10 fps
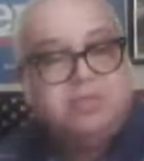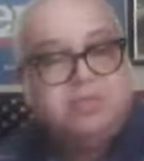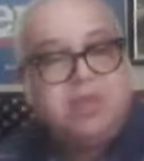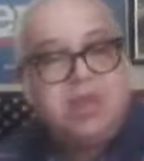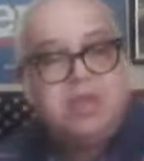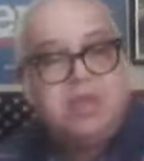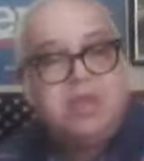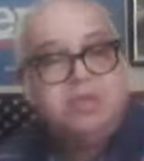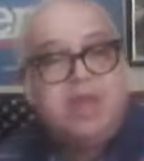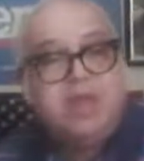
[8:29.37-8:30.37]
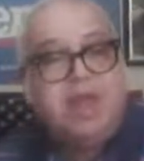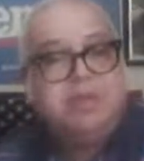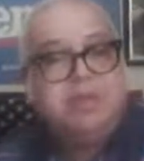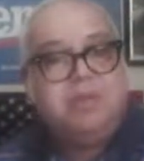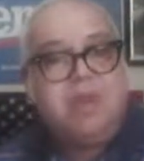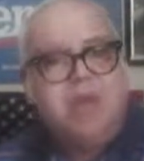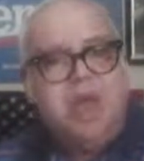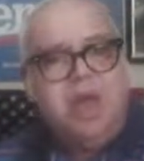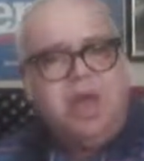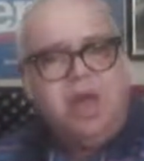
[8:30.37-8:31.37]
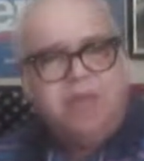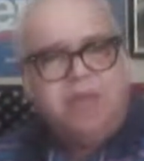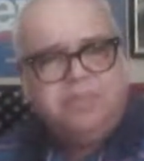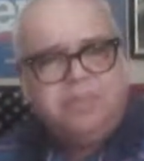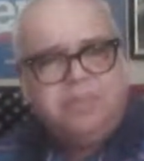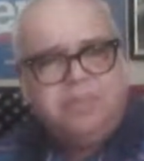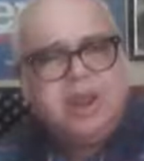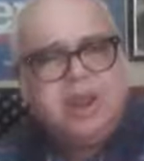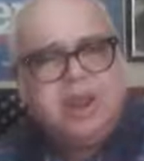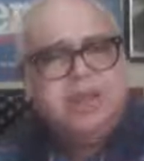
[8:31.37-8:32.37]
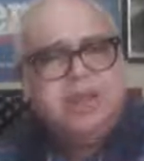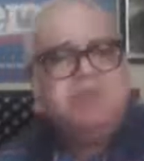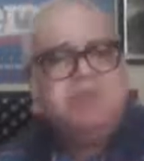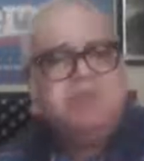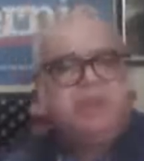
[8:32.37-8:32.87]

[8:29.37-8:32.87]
what I think would happen. Um, and I think there'll be,